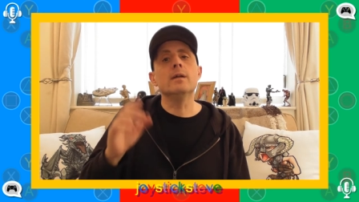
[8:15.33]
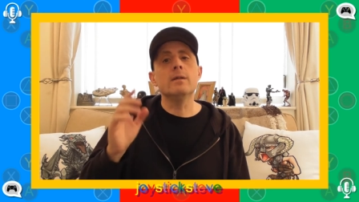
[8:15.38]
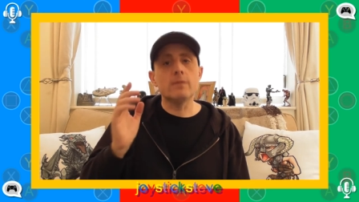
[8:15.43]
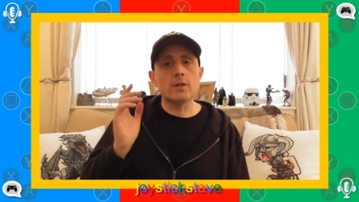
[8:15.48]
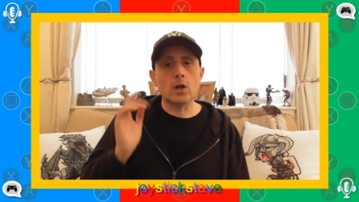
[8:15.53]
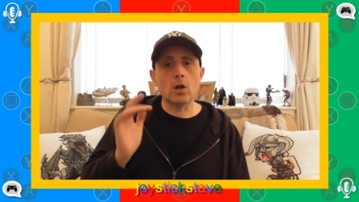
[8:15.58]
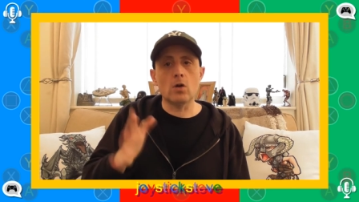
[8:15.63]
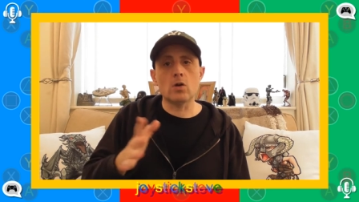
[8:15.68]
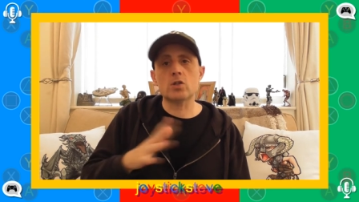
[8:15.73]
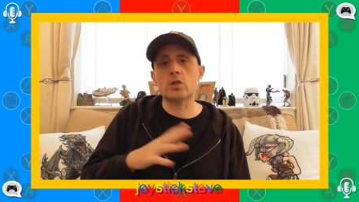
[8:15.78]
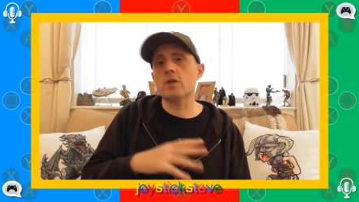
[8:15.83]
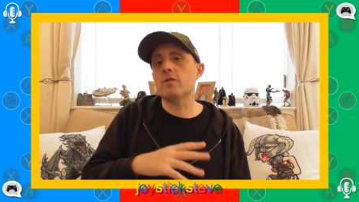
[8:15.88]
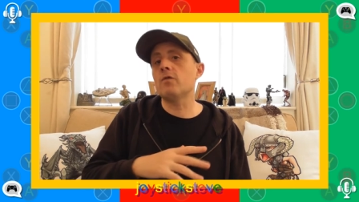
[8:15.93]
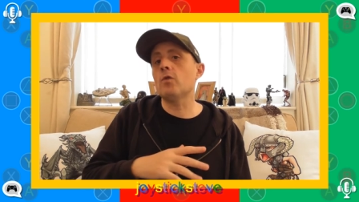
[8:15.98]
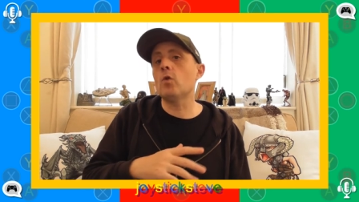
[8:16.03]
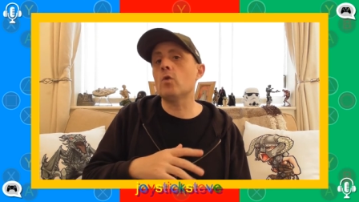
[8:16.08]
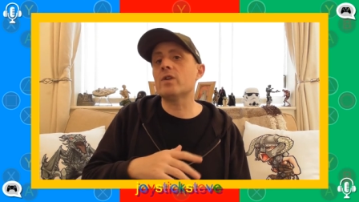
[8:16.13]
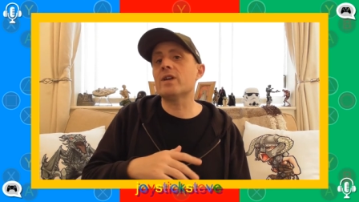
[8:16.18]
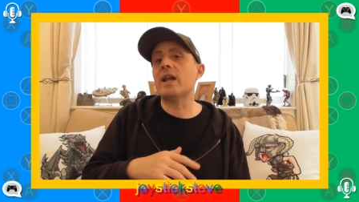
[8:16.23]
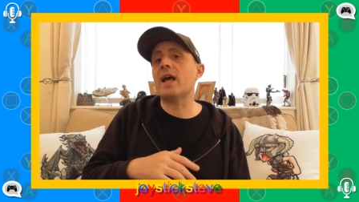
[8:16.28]
The clocks go
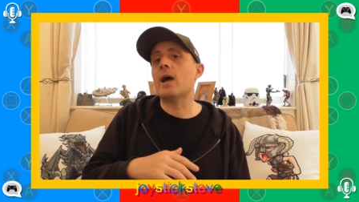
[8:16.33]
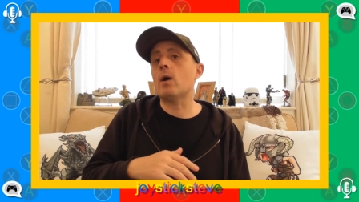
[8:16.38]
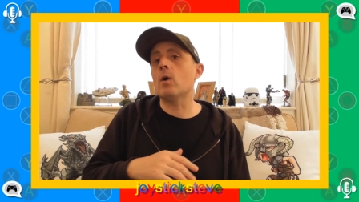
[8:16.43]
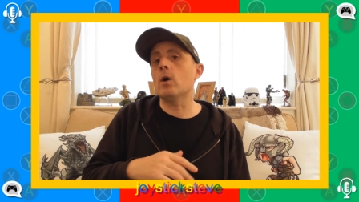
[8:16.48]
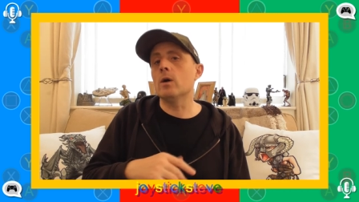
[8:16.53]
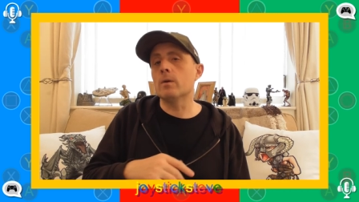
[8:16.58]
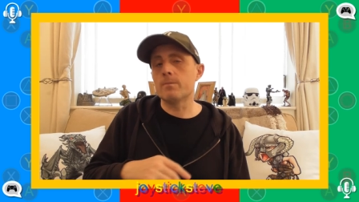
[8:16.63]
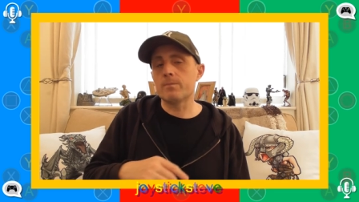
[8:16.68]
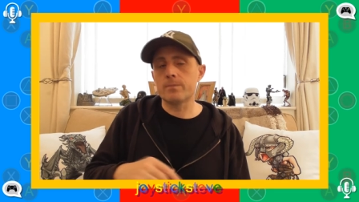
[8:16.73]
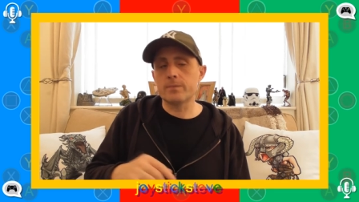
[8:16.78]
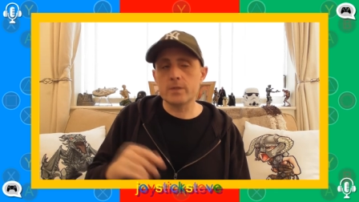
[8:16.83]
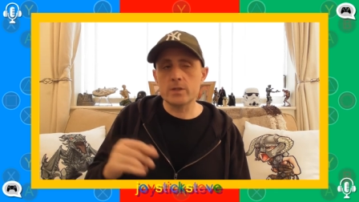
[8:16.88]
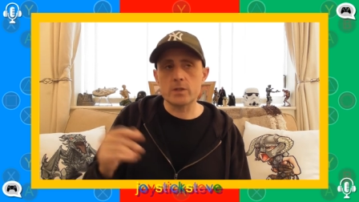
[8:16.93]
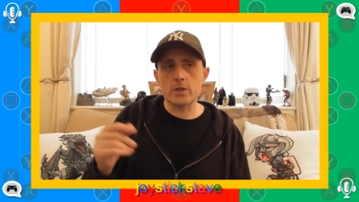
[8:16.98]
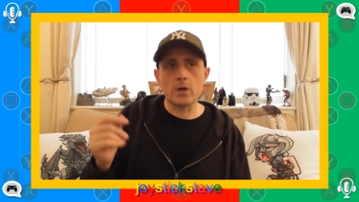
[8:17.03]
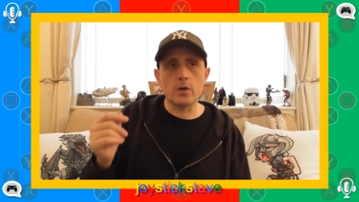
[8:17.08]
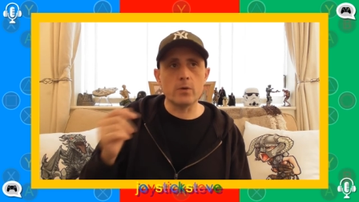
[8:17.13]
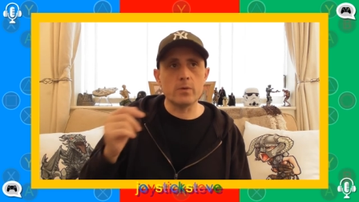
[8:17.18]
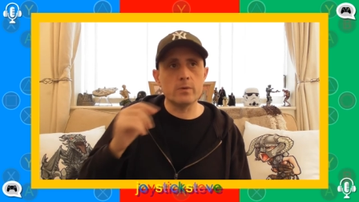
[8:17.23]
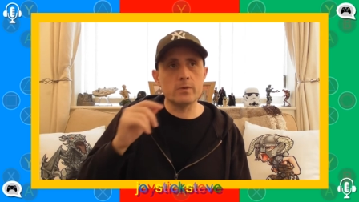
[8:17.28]
forward an hour.
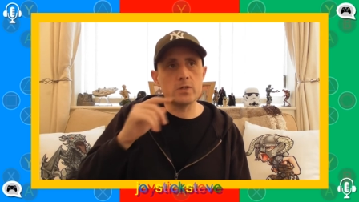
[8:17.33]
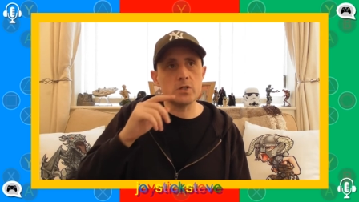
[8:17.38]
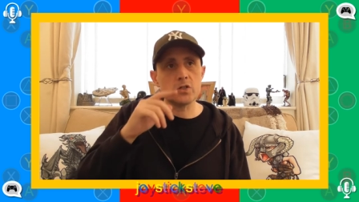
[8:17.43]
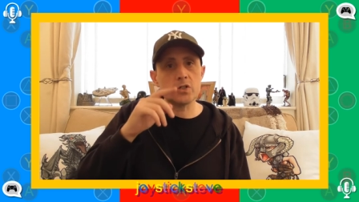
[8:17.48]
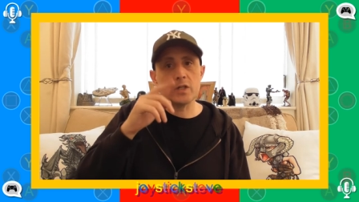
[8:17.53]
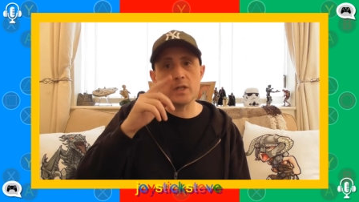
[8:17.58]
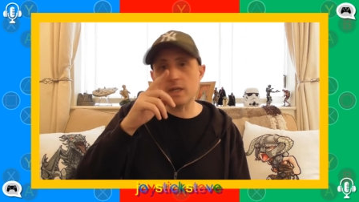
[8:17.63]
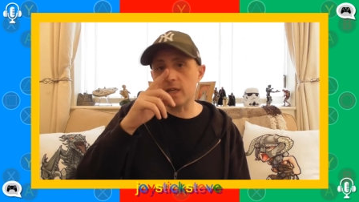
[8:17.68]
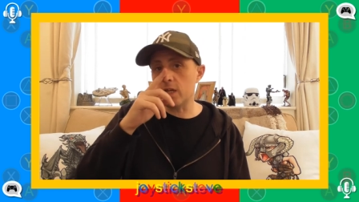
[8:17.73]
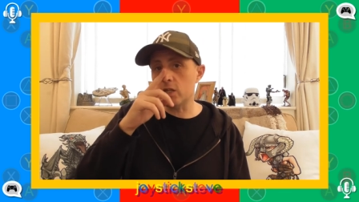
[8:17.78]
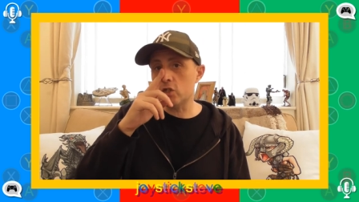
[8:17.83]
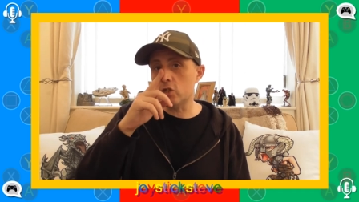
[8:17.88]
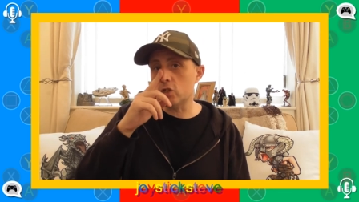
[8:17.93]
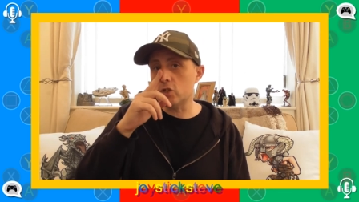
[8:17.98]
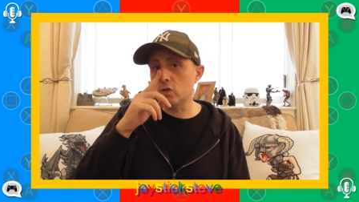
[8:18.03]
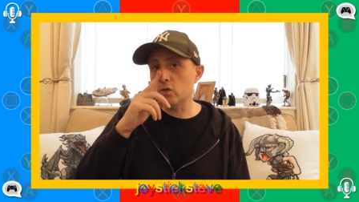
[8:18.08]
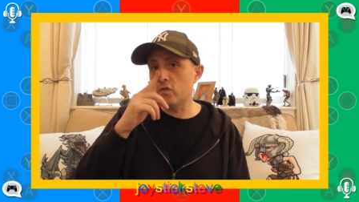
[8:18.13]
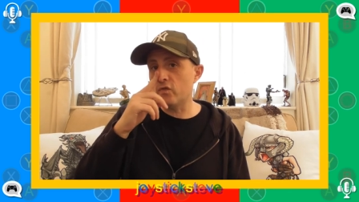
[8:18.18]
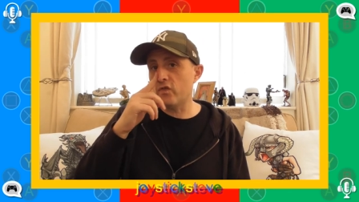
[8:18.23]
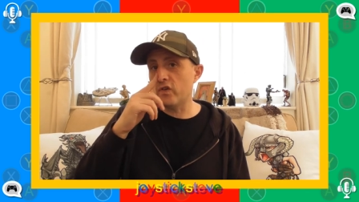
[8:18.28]
So just in case
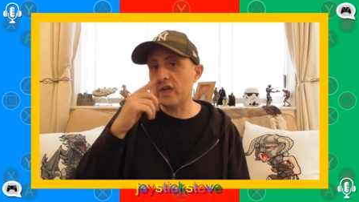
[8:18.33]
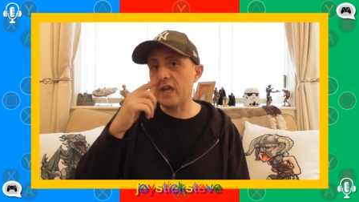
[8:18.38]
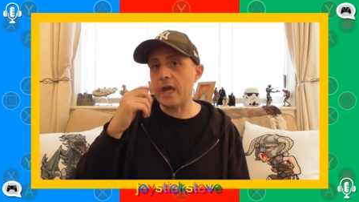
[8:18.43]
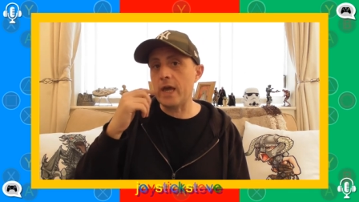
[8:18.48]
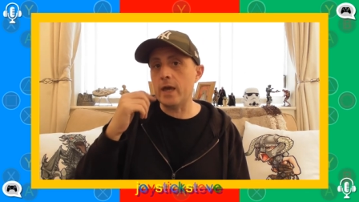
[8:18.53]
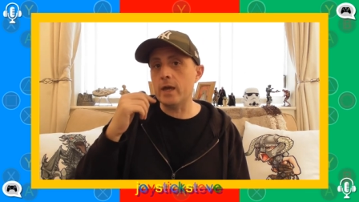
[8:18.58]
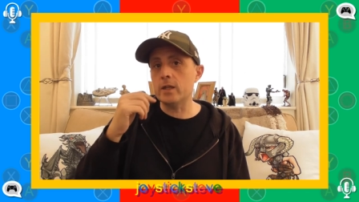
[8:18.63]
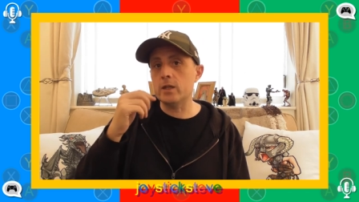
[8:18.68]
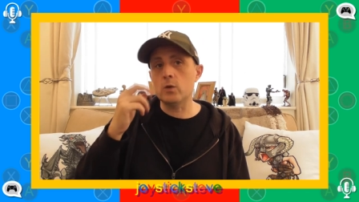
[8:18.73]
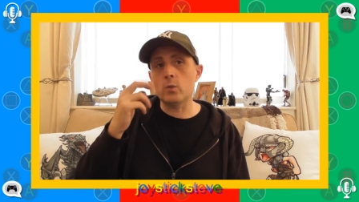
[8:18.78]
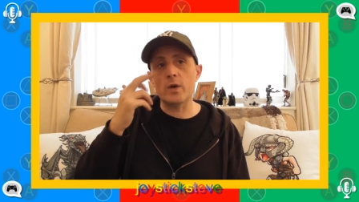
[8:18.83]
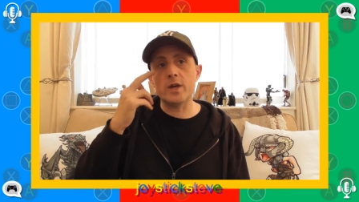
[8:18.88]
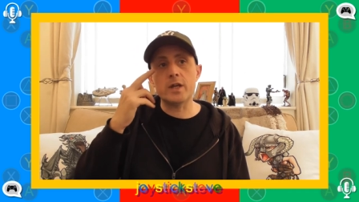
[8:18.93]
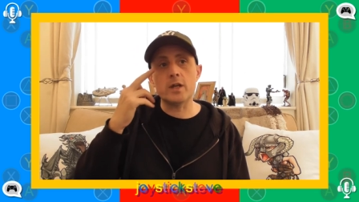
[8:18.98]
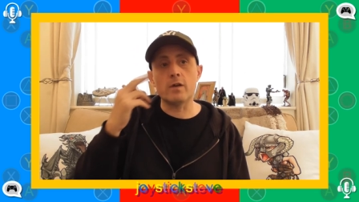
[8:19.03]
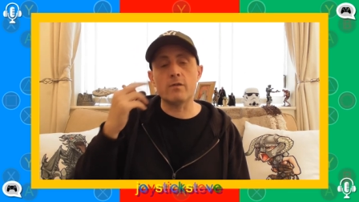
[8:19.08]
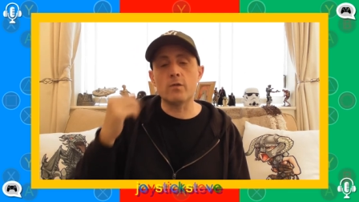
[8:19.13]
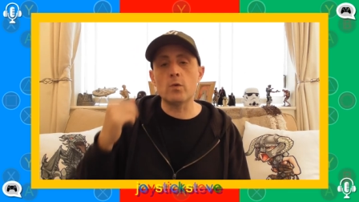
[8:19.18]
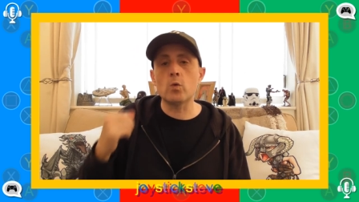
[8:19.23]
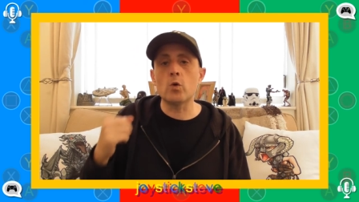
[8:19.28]
you forget and you wake
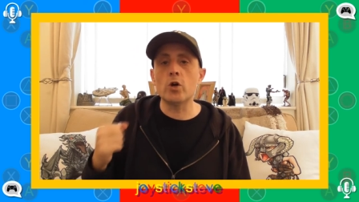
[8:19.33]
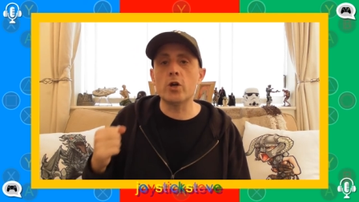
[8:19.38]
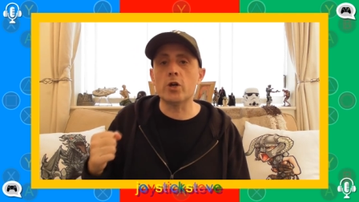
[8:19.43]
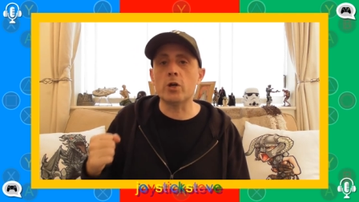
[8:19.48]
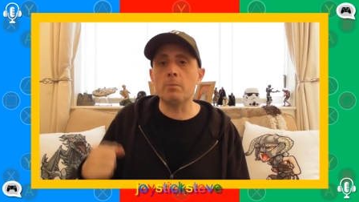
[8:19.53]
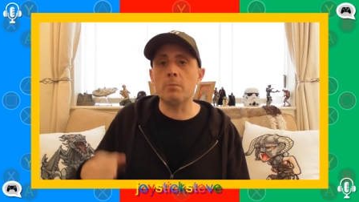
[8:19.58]
up for work